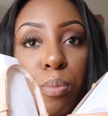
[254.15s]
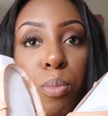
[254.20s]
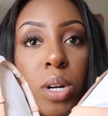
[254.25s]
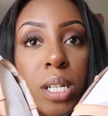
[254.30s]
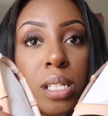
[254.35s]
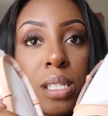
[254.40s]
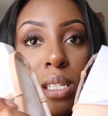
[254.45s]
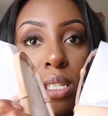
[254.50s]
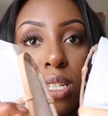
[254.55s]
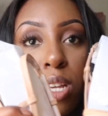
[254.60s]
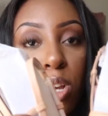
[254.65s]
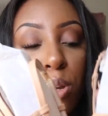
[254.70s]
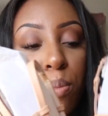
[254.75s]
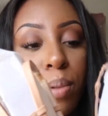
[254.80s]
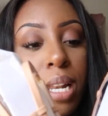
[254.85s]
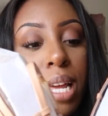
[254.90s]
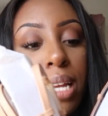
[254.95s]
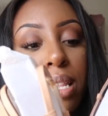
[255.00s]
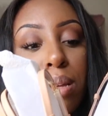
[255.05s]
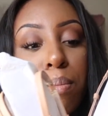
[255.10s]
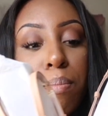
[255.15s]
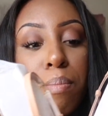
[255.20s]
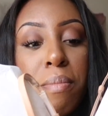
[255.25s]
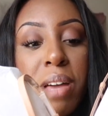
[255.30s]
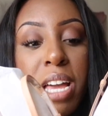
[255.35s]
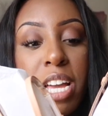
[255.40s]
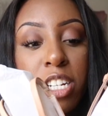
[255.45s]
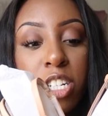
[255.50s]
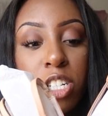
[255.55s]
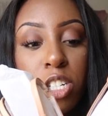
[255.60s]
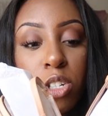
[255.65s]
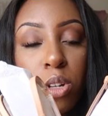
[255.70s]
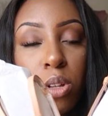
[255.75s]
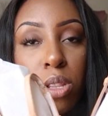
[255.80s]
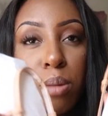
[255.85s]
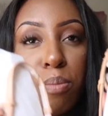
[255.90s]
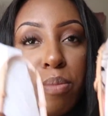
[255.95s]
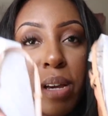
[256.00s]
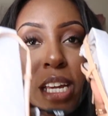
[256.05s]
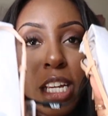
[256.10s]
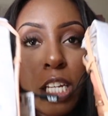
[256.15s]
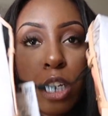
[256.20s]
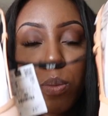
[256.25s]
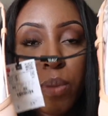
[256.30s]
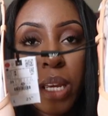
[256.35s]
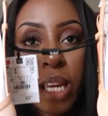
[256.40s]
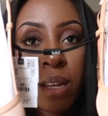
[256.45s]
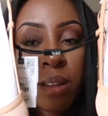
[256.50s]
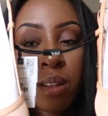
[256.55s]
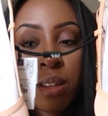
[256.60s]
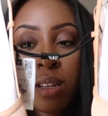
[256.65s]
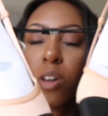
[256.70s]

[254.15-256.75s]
pointed toe, but like the mesh on the beige bit.